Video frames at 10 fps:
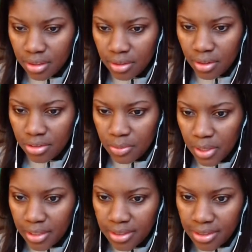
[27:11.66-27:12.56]
And Awesome
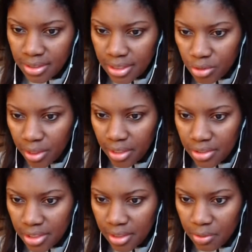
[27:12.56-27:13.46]
Alice says, they try to
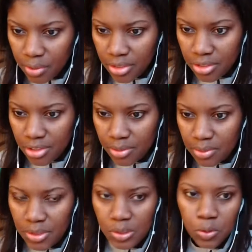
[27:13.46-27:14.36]
say that racism
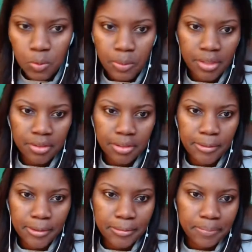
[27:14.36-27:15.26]
is a new pandemic.